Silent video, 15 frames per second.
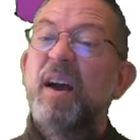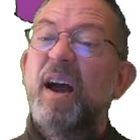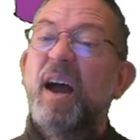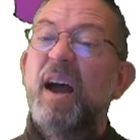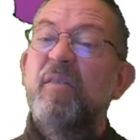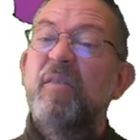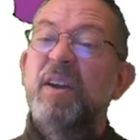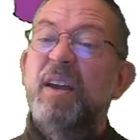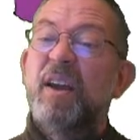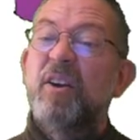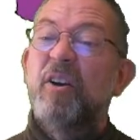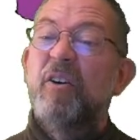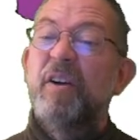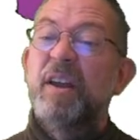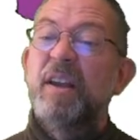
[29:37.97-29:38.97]
and we can
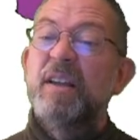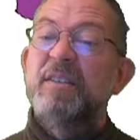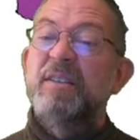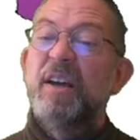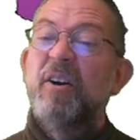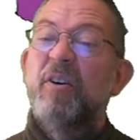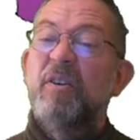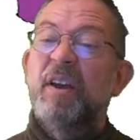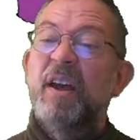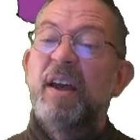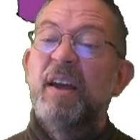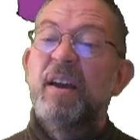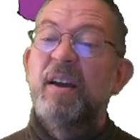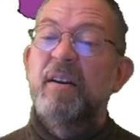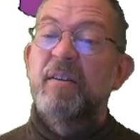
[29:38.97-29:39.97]
go in and say okay